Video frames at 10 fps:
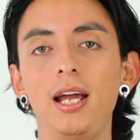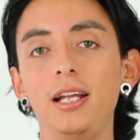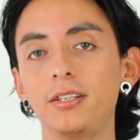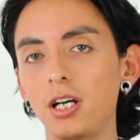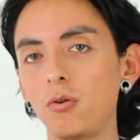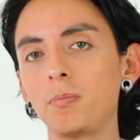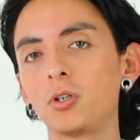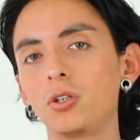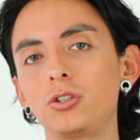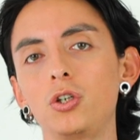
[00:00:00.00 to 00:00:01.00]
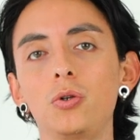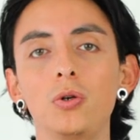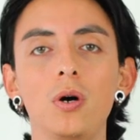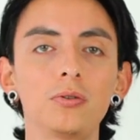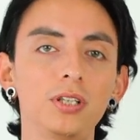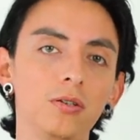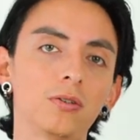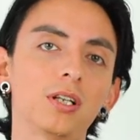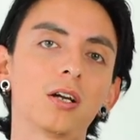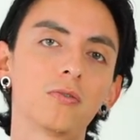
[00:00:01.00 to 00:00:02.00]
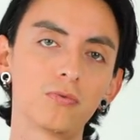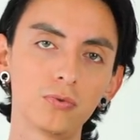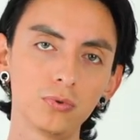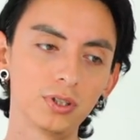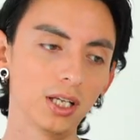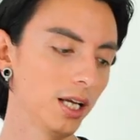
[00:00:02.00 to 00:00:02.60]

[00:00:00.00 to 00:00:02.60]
And now I'm going to show you how they look like on foot,